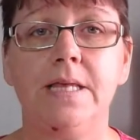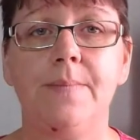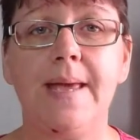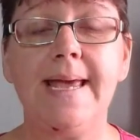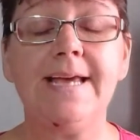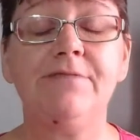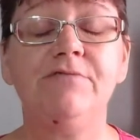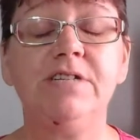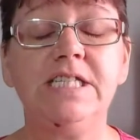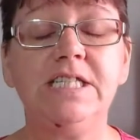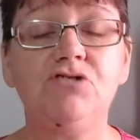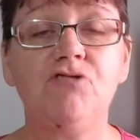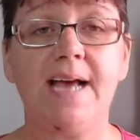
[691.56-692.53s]
them, it
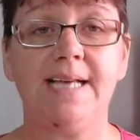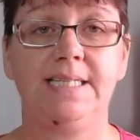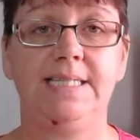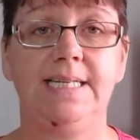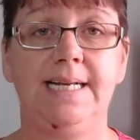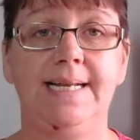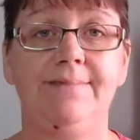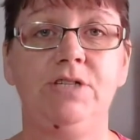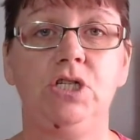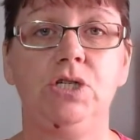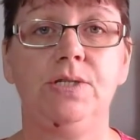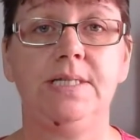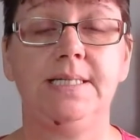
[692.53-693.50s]
drastically
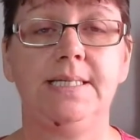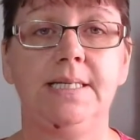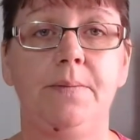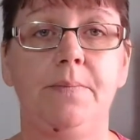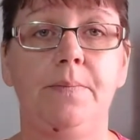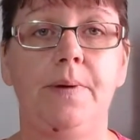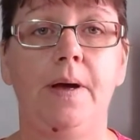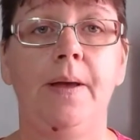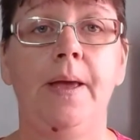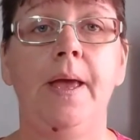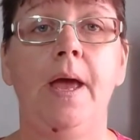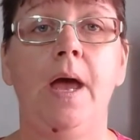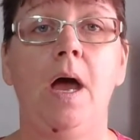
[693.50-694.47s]
reduces the number
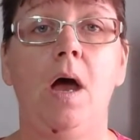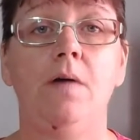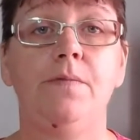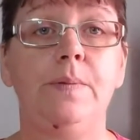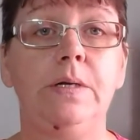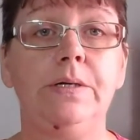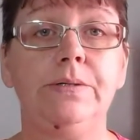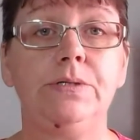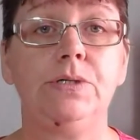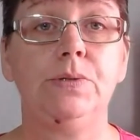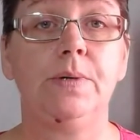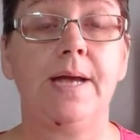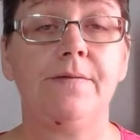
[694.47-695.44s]
of
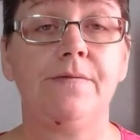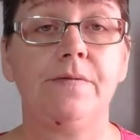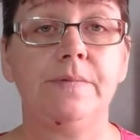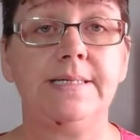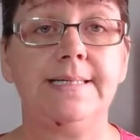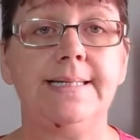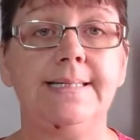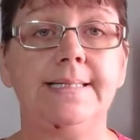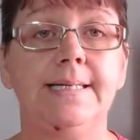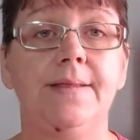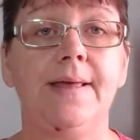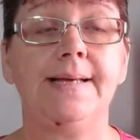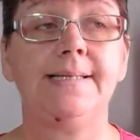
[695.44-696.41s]
balloons you will get from the
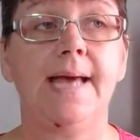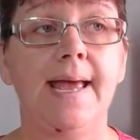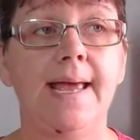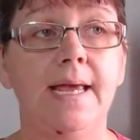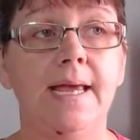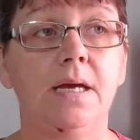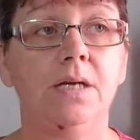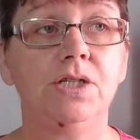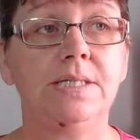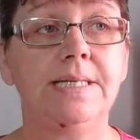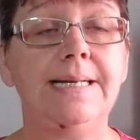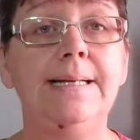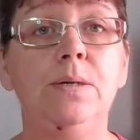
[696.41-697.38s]
cylinder. They take
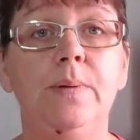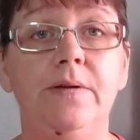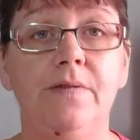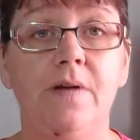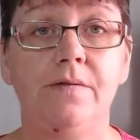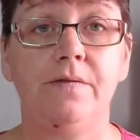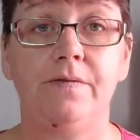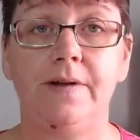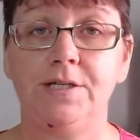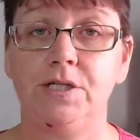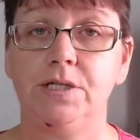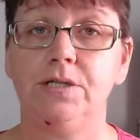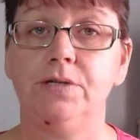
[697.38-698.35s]
just a little bit of
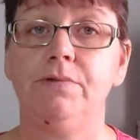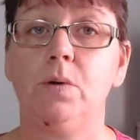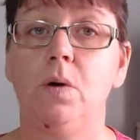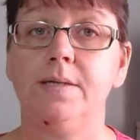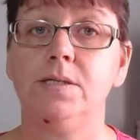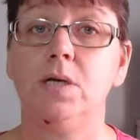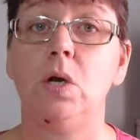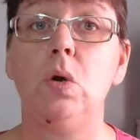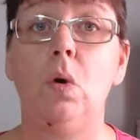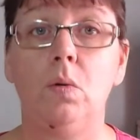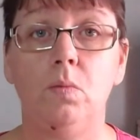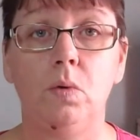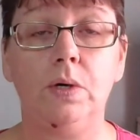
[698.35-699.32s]
overinflation. It requires a
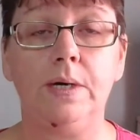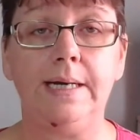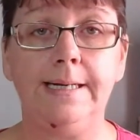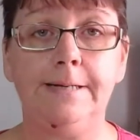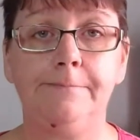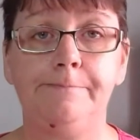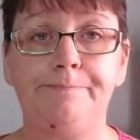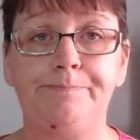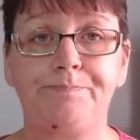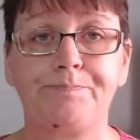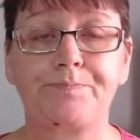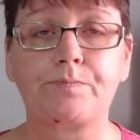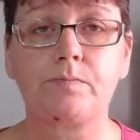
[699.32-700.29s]
lot more helium.
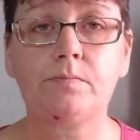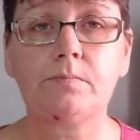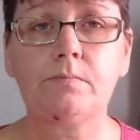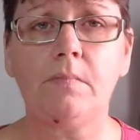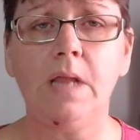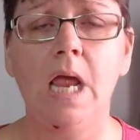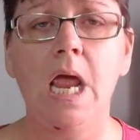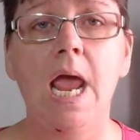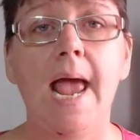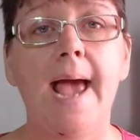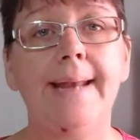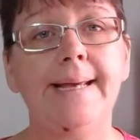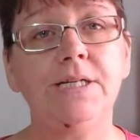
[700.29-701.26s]

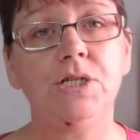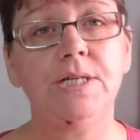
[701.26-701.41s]
And as